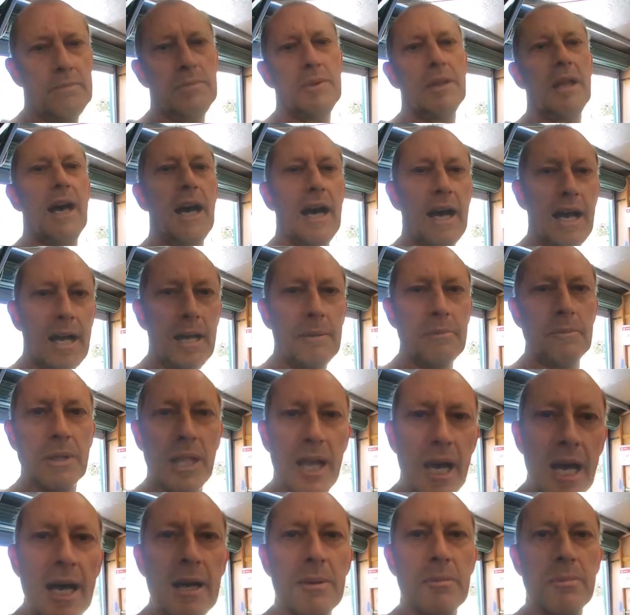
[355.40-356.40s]
blah
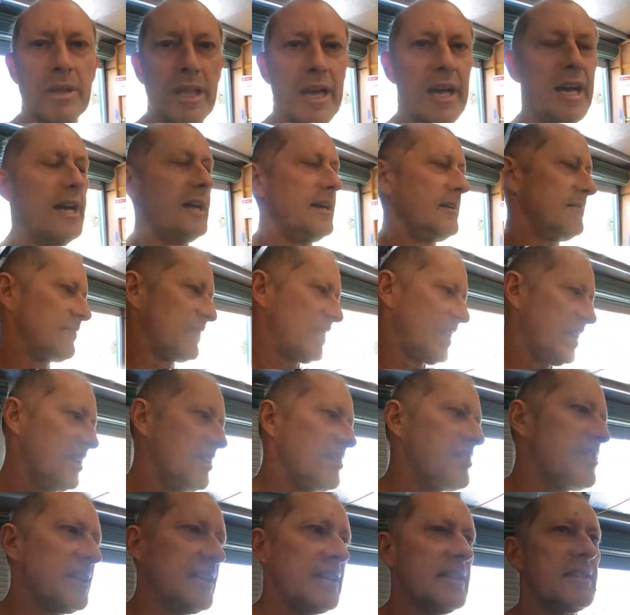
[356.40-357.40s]
blah blah.
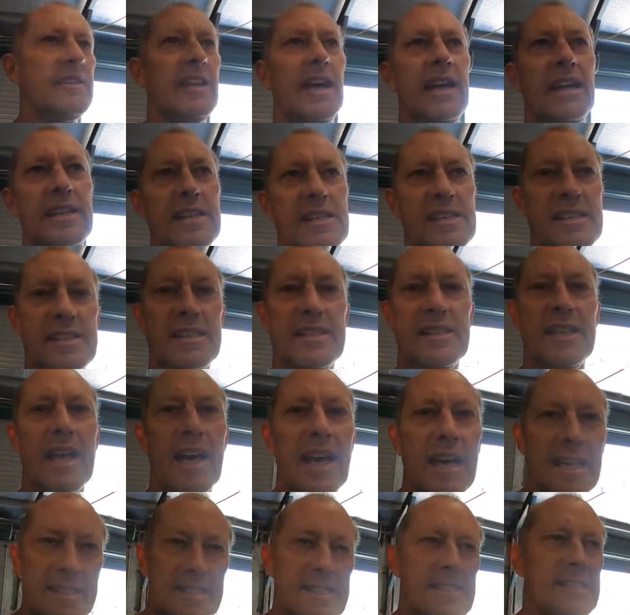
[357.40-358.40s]
I think that is
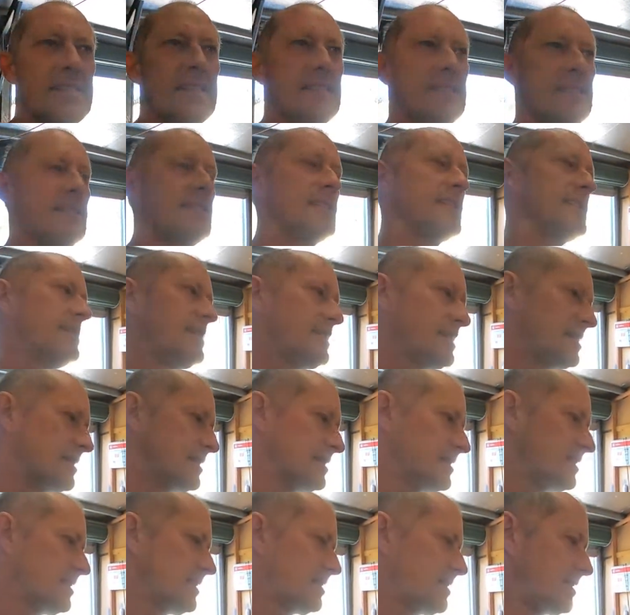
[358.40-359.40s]
nuts.
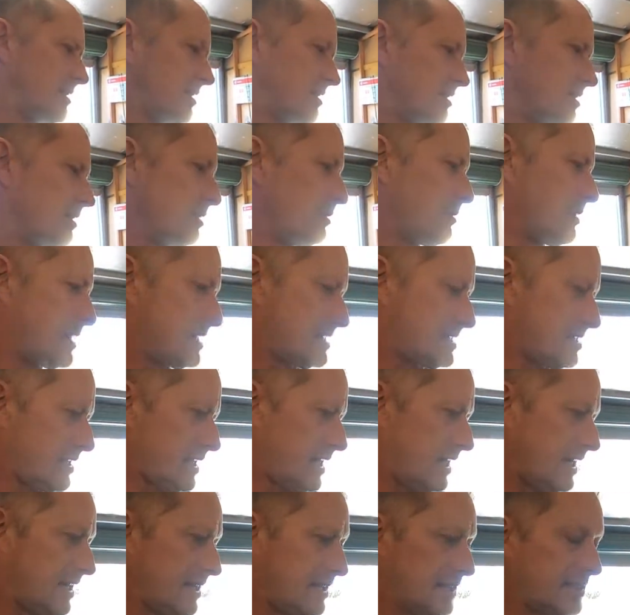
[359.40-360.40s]
The
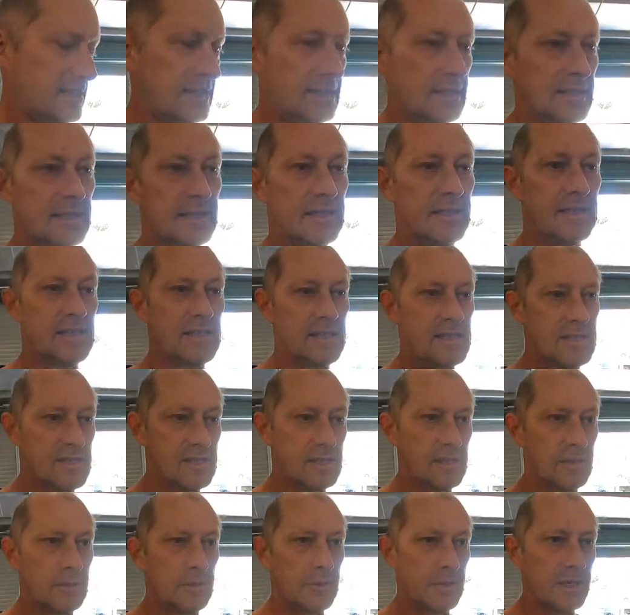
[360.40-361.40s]
USA
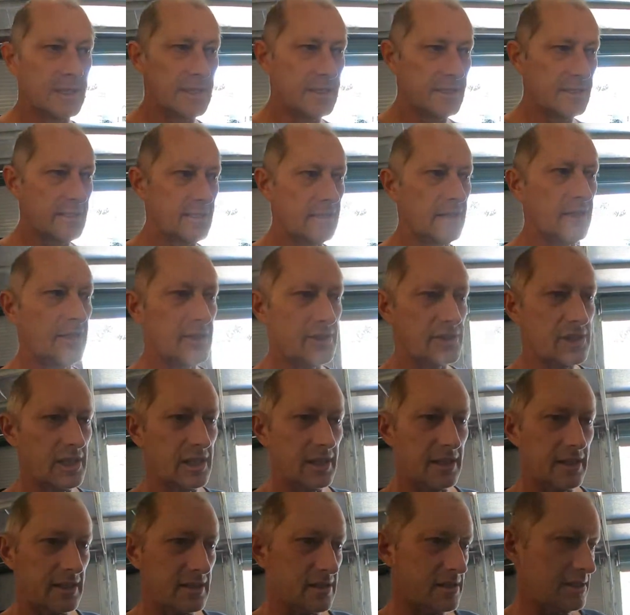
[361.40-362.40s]
suing
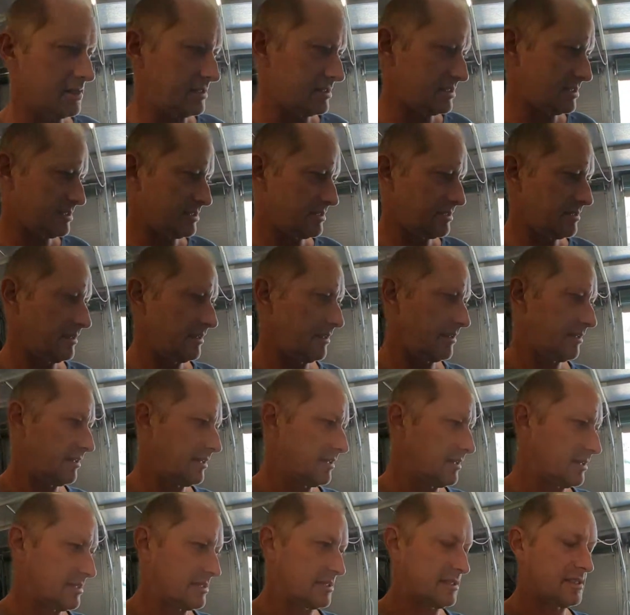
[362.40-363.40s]
logic just
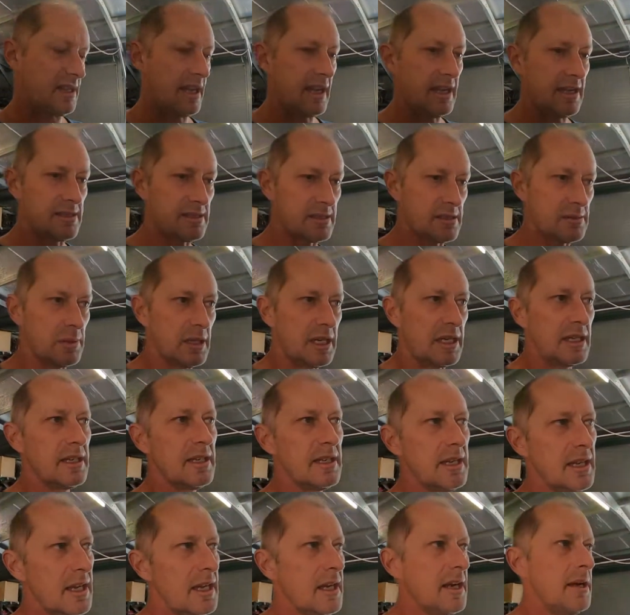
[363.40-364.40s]
astounds me.
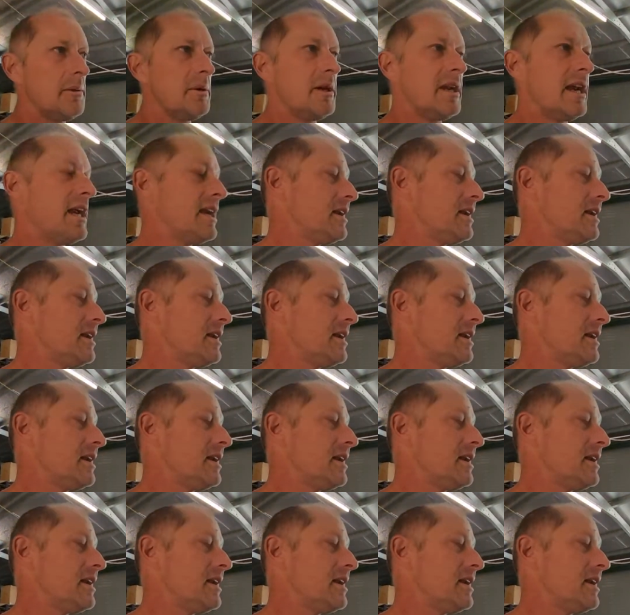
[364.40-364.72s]
But